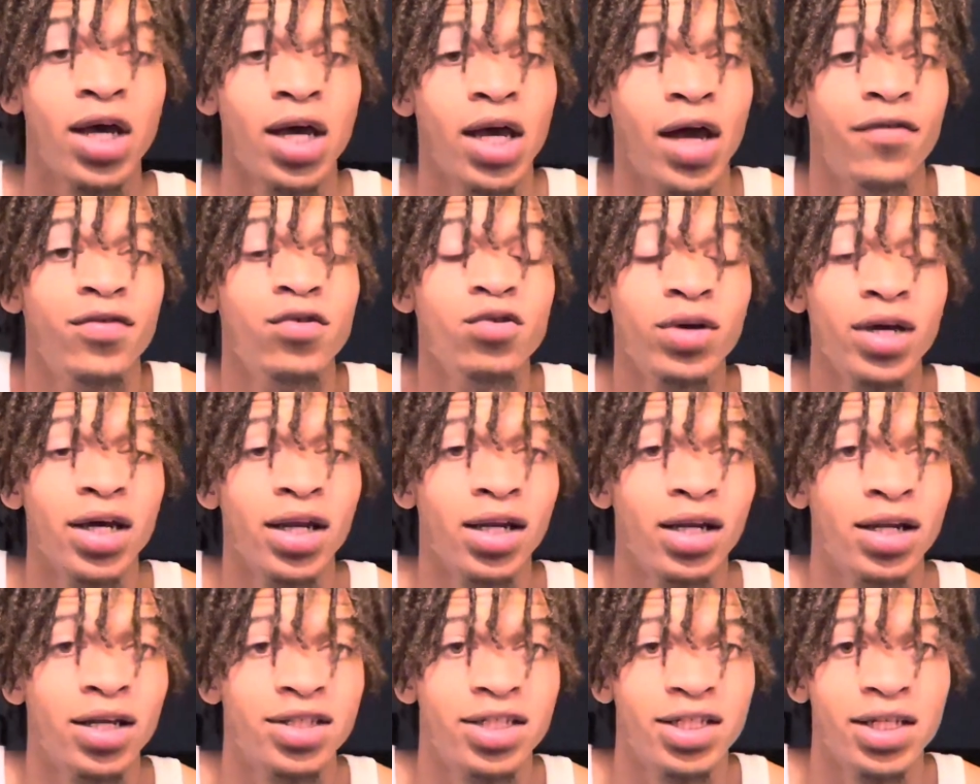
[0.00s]
If you get
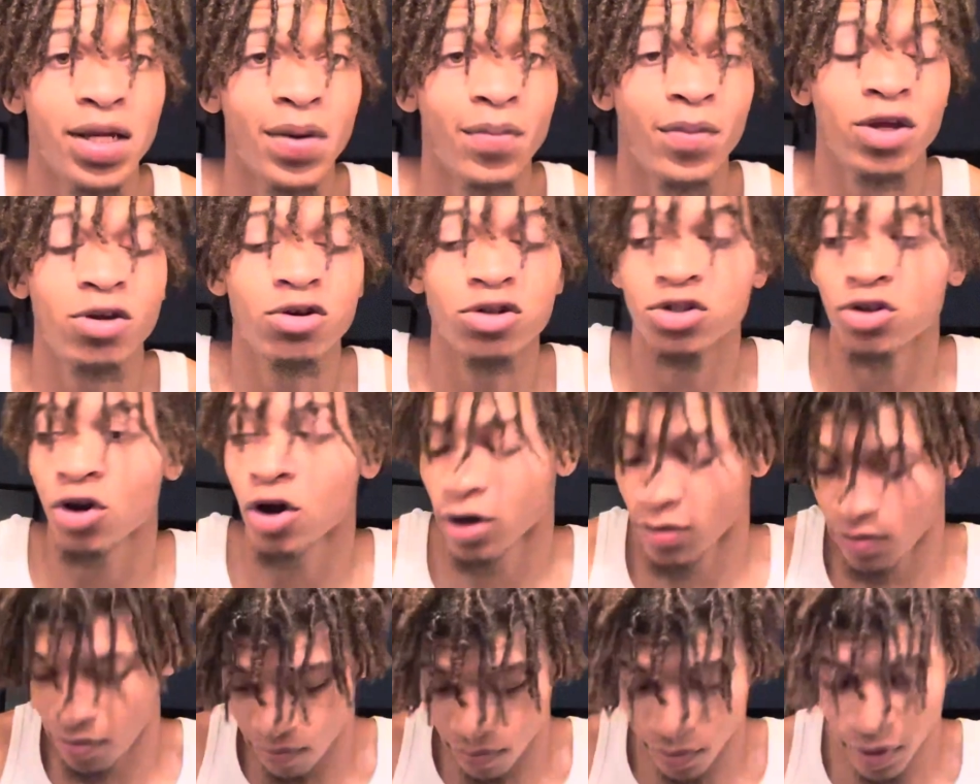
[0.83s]
in the gym and you
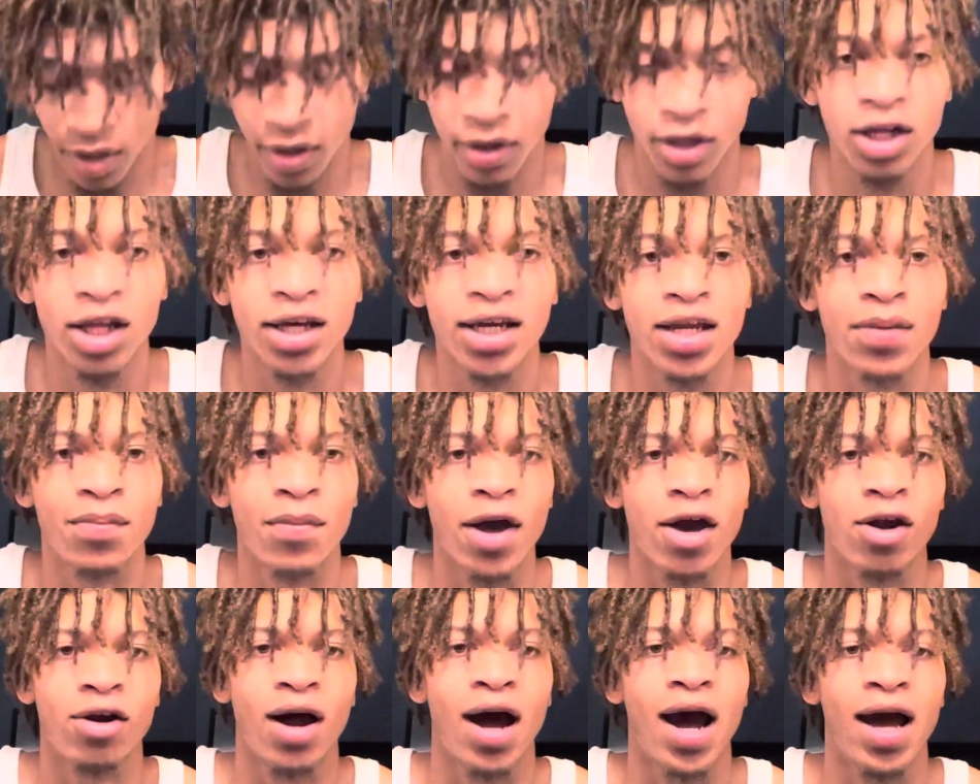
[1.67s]
start looking
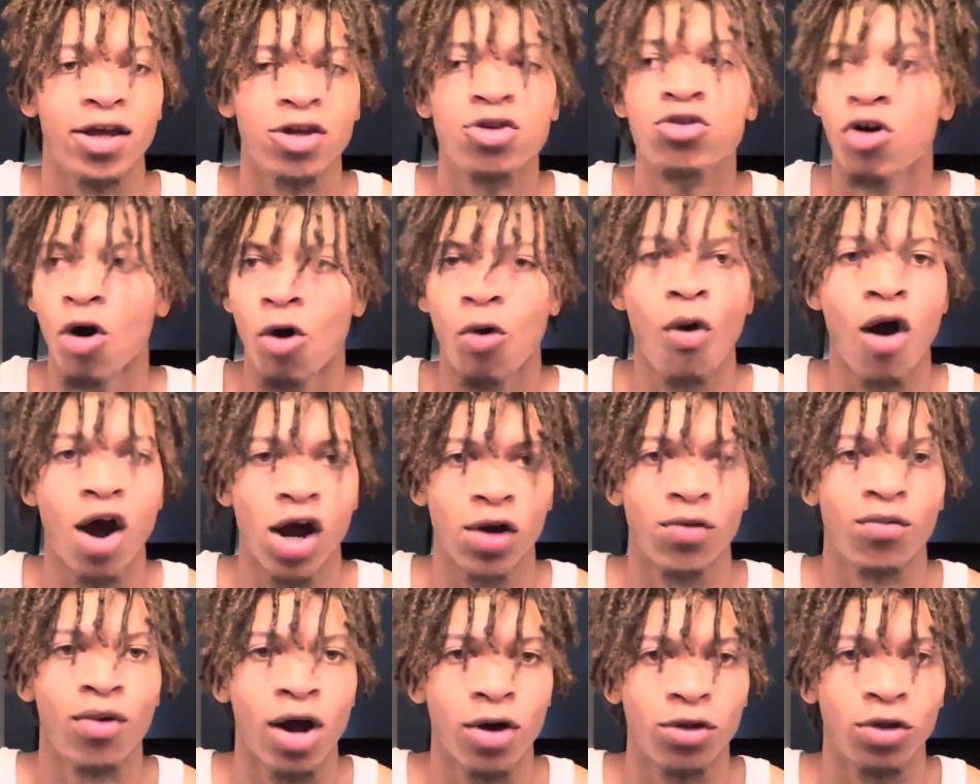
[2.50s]
better, you're going to walk
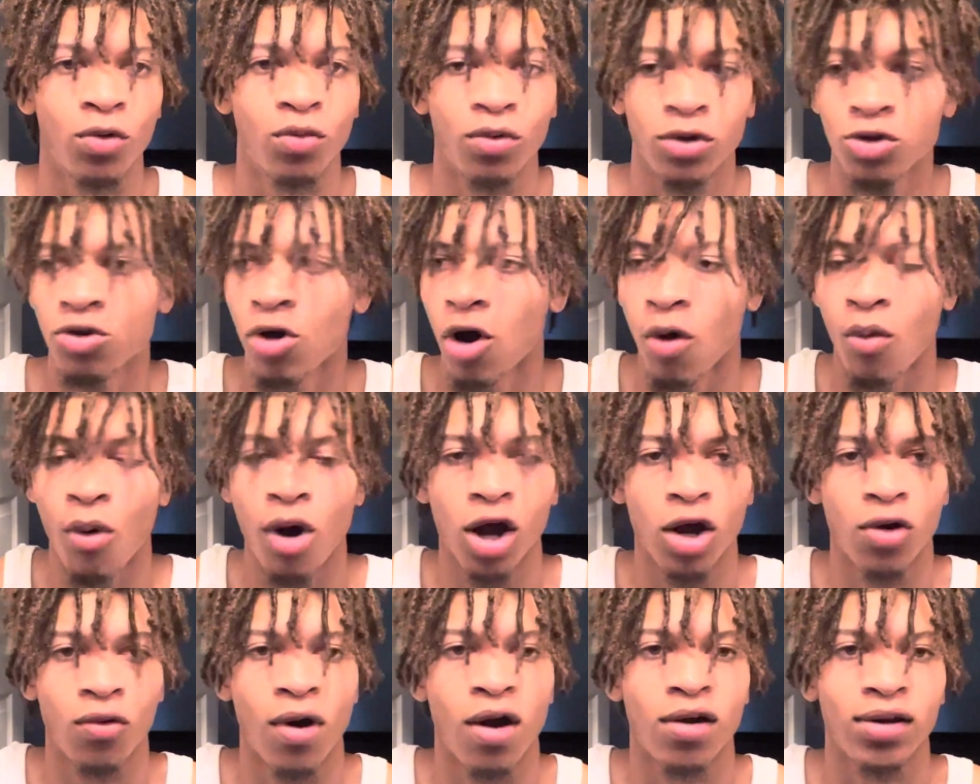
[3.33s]
around
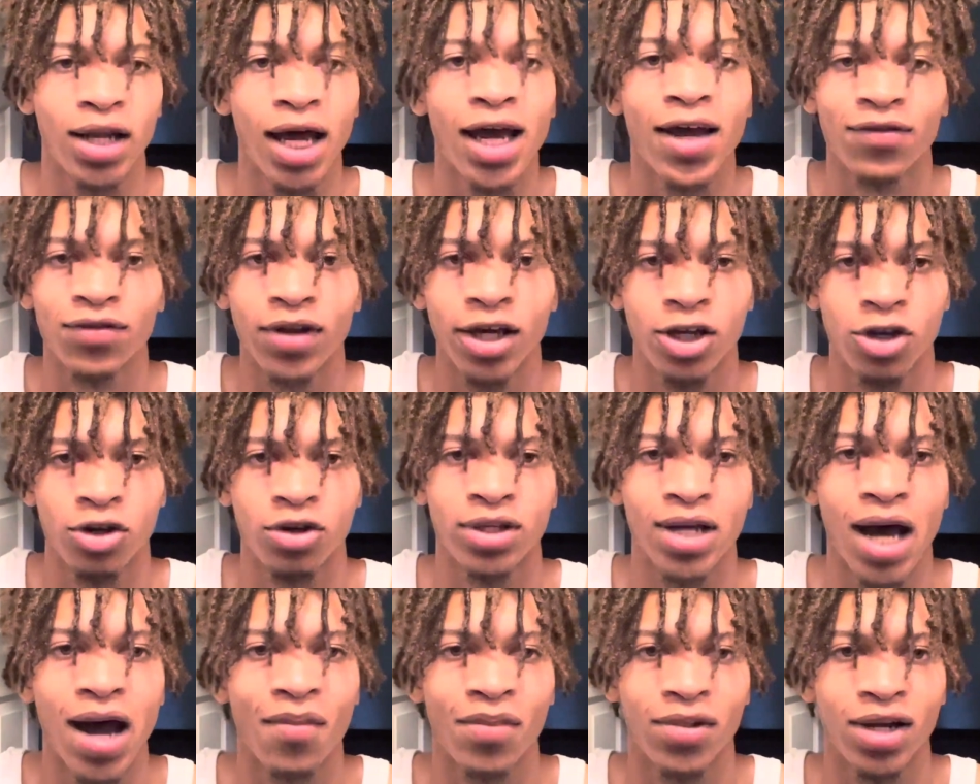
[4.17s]
life like you're
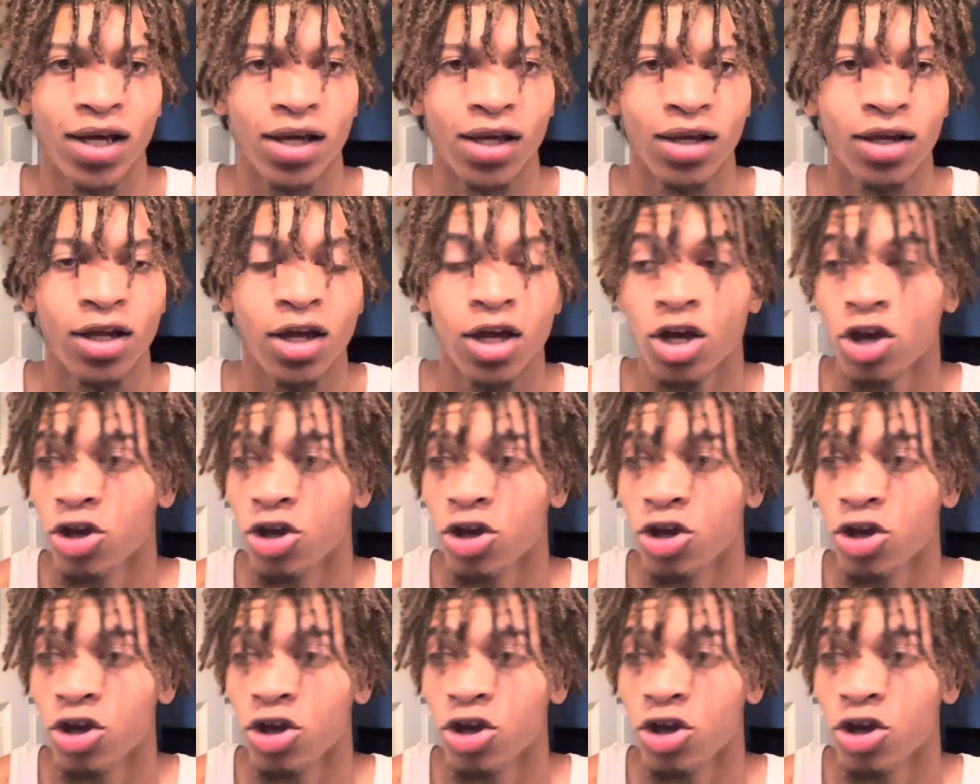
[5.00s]
dominating.